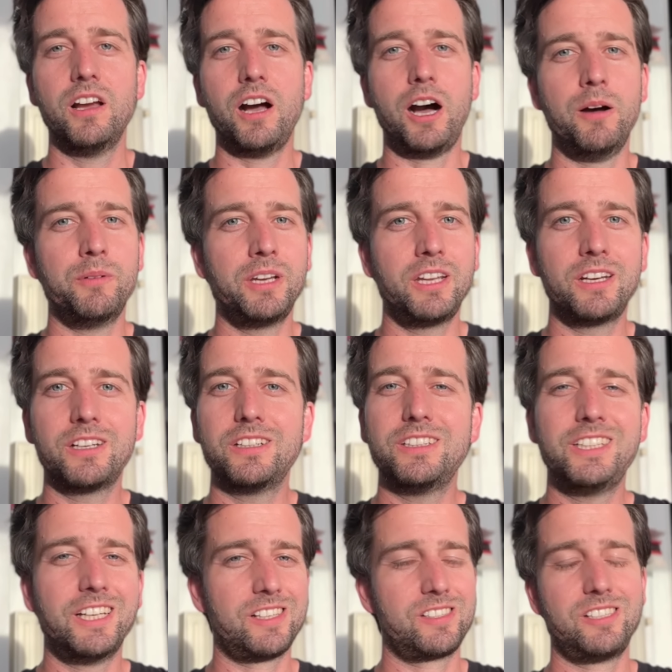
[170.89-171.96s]
I mean,
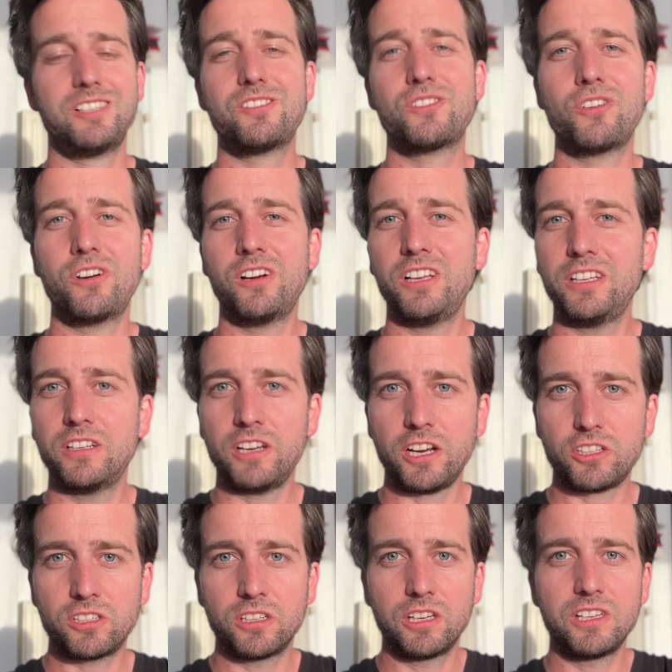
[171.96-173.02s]
yes, it's certainly
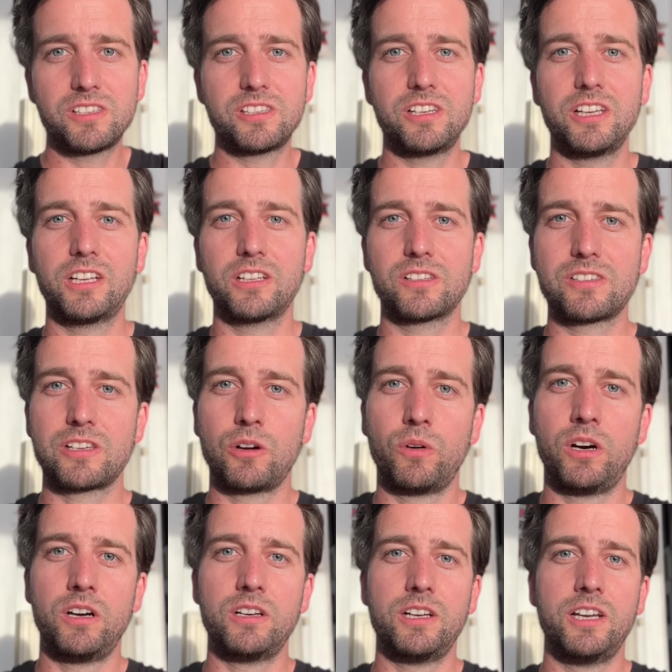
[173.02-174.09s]
nationalistic and so
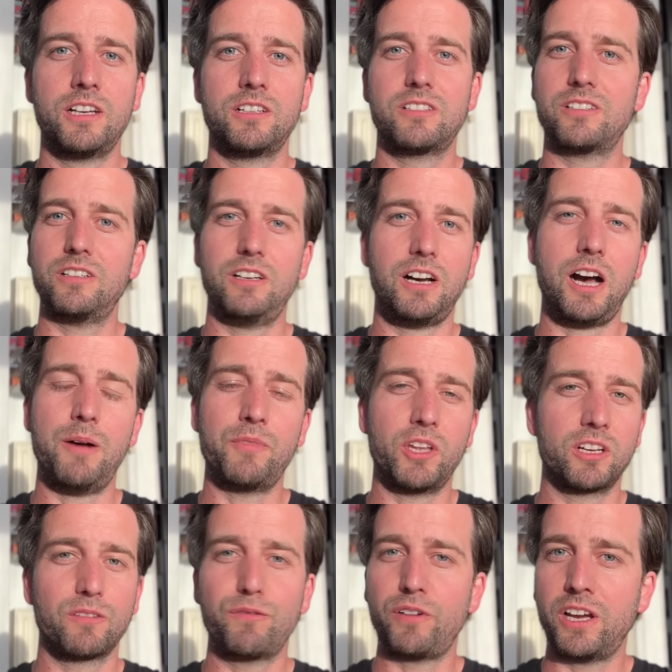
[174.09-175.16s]
on, and I'm
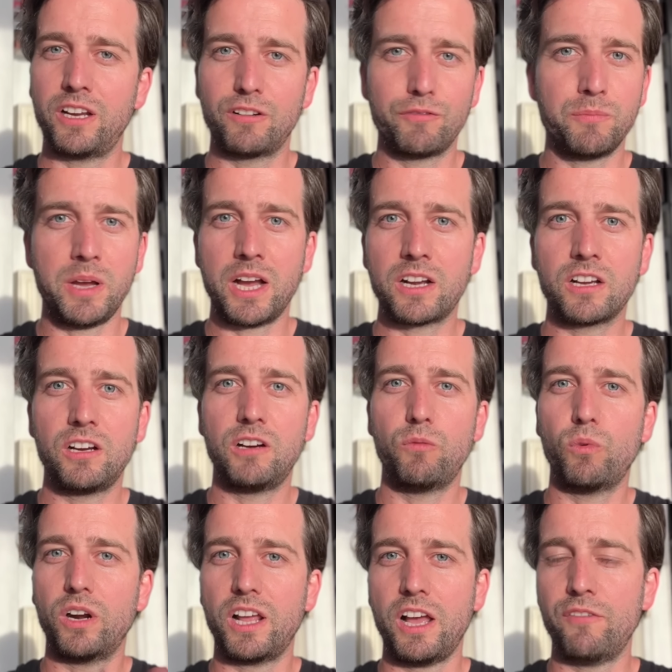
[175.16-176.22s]
not a fan of MAGA,
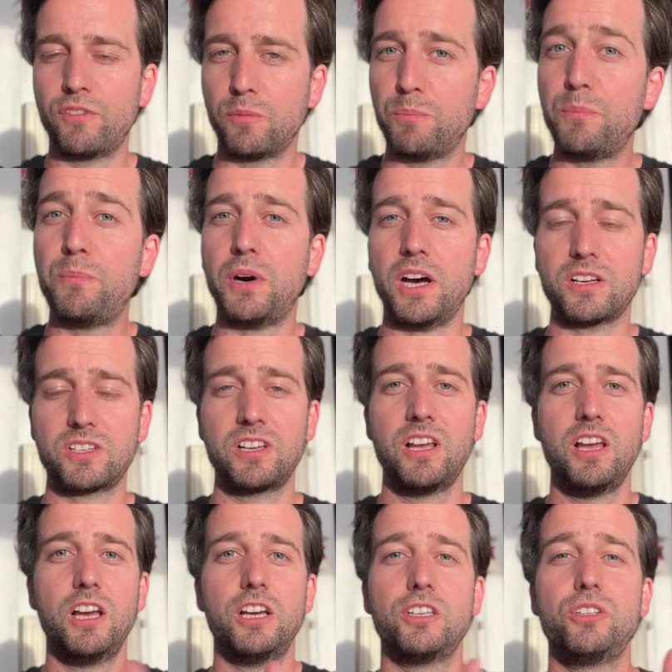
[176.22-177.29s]
whatever, but
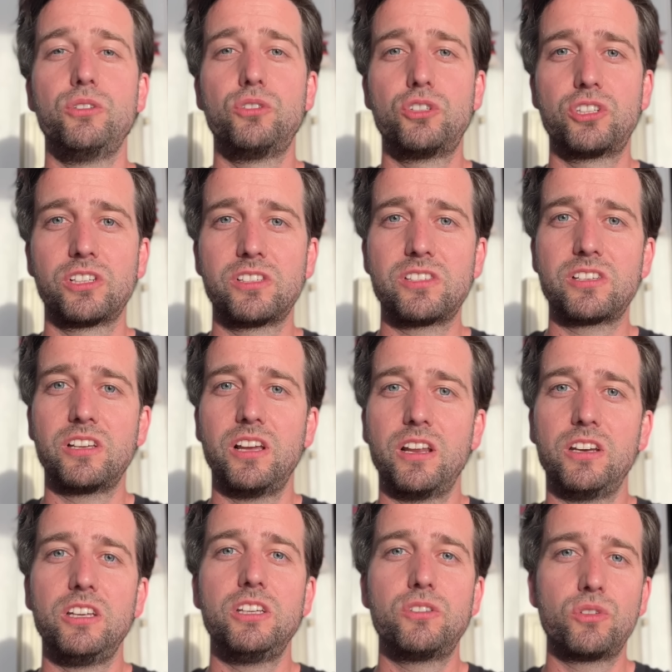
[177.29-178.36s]
you just
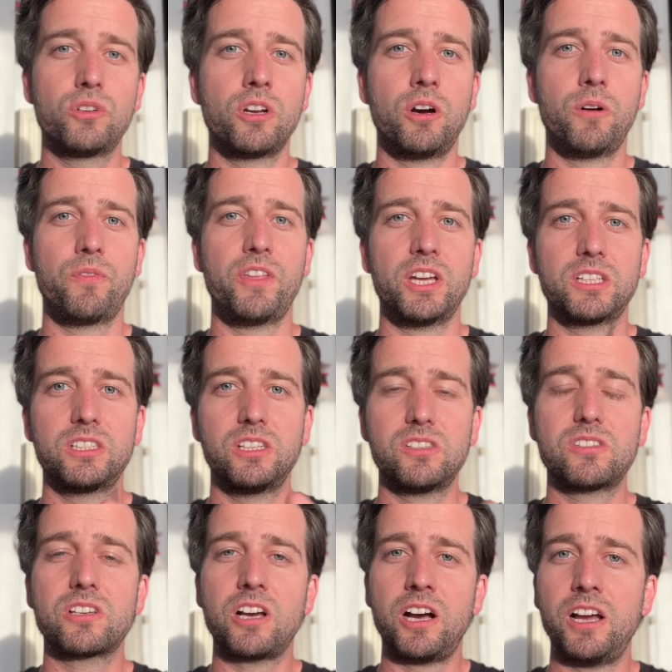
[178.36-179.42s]
need to know that this
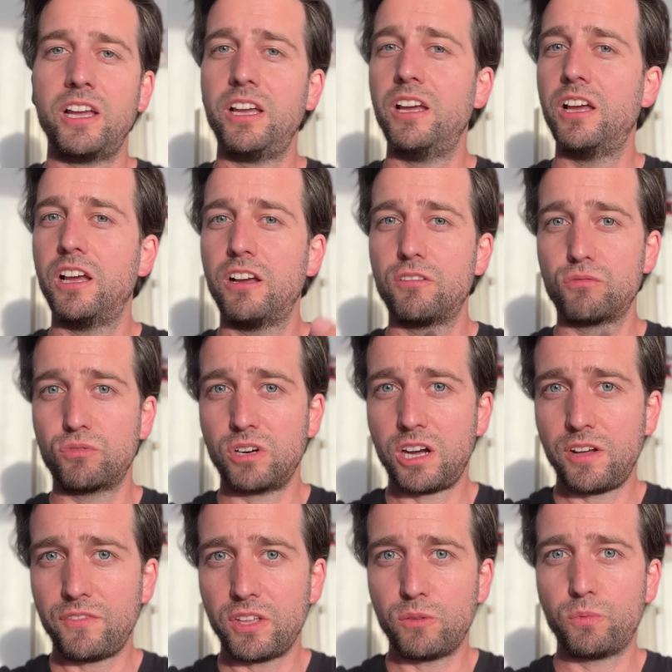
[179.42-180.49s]
guy
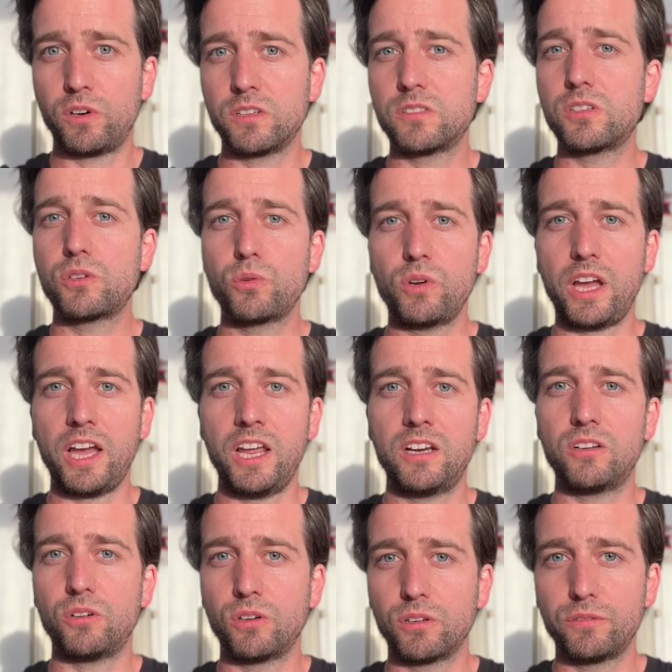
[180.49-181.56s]
rather wants to
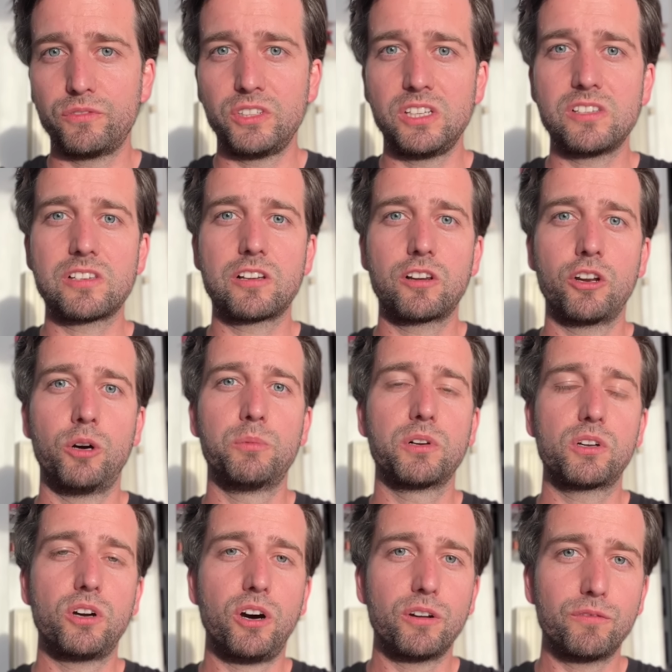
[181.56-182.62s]
end all of these global
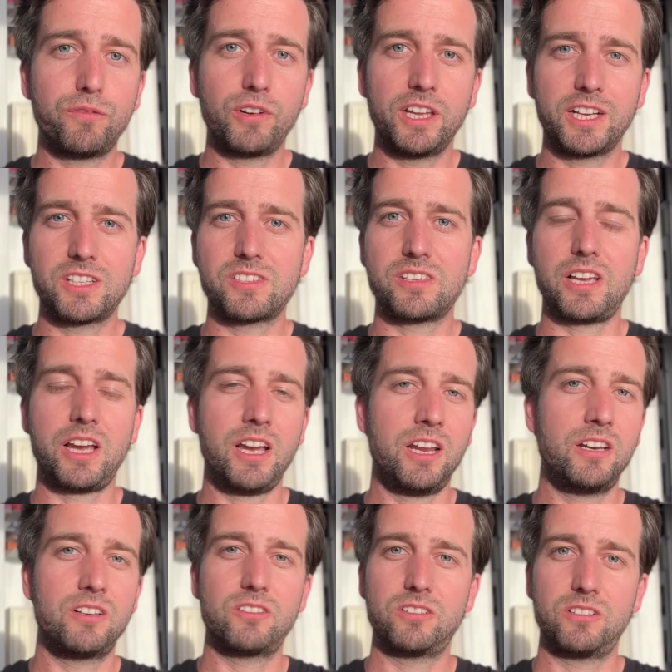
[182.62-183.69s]
conflicts and